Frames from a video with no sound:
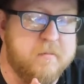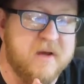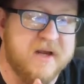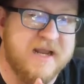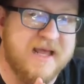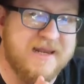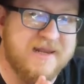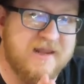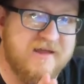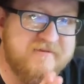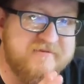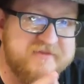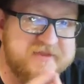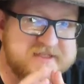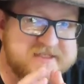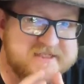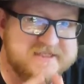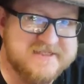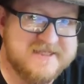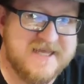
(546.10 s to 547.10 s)
but I love
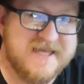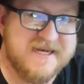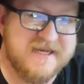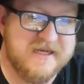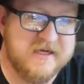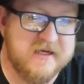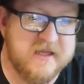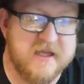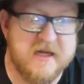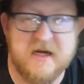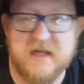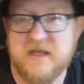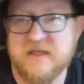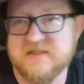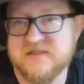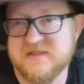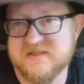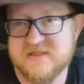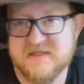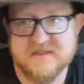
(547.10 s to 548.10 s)
the setting, and I
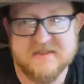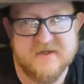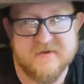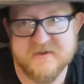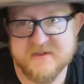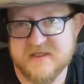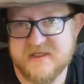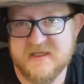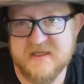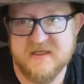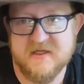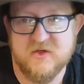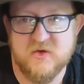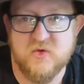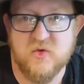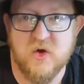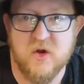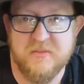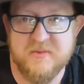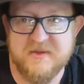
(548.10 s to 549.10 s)
guess that's because I was a kid
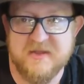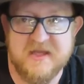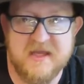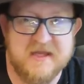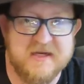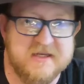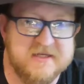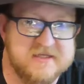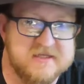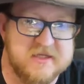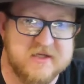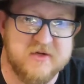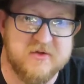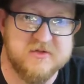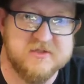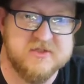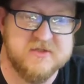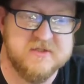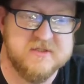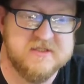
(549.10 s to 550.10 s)
who grew up in the '80s, you
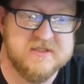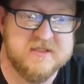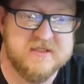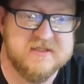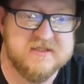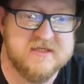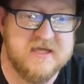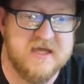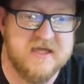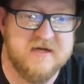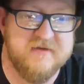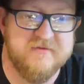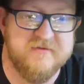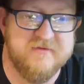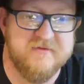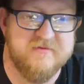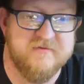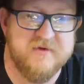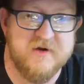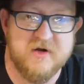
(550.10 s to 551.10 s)
know. So it's it's kind of
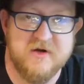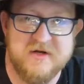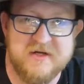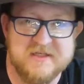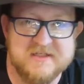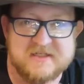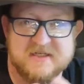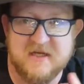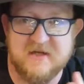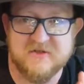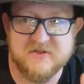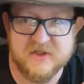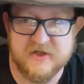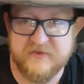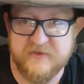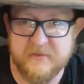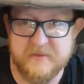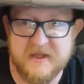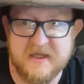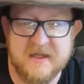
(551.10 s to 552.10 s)
very
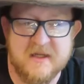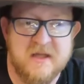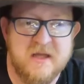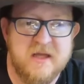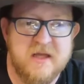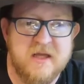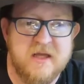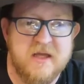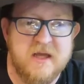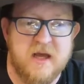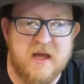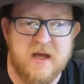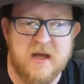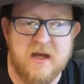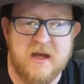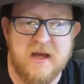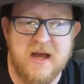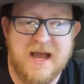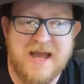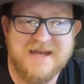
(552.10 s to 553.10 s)
nostalgic for me.
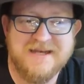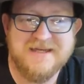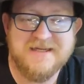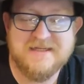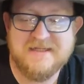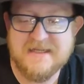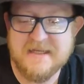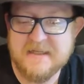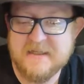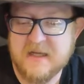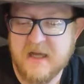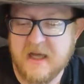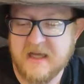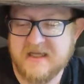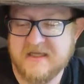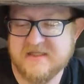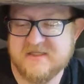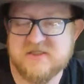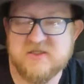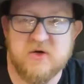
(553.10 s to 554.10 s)
Uh, I did
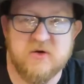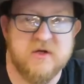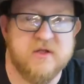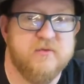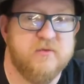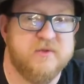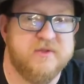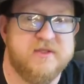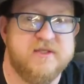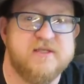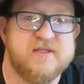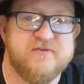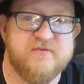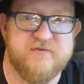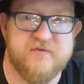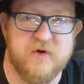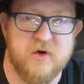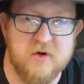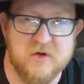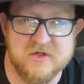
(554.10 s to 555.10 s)
not get started with this
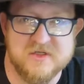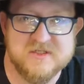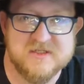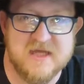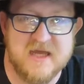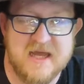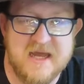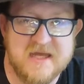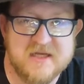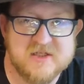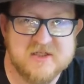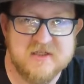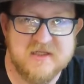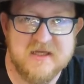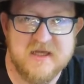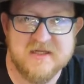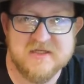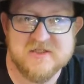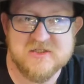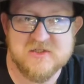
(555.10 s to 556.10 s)
first. I
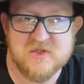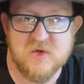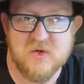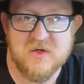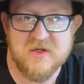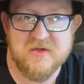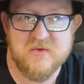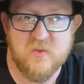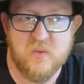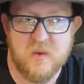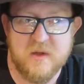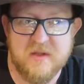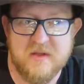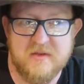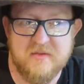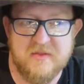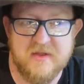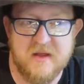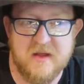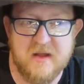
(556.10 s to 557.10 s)
actually got started
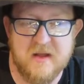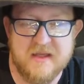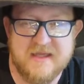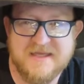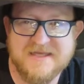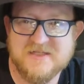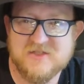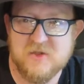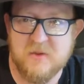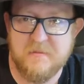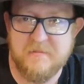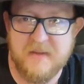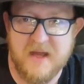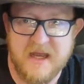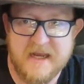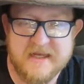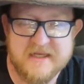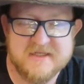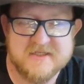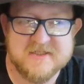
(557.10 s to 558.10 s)
with uh, Kids on
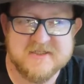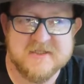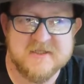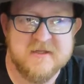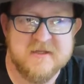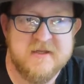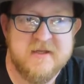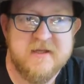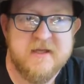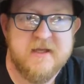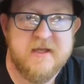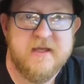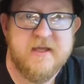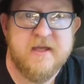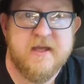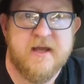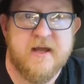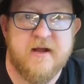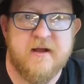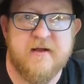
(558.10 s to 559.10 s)
Bikes.
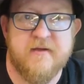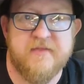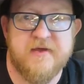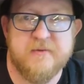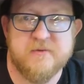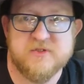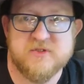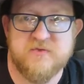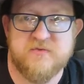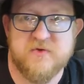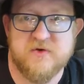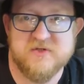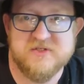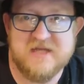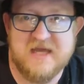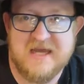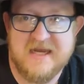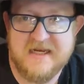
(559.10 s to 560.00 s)
Uh, that was the first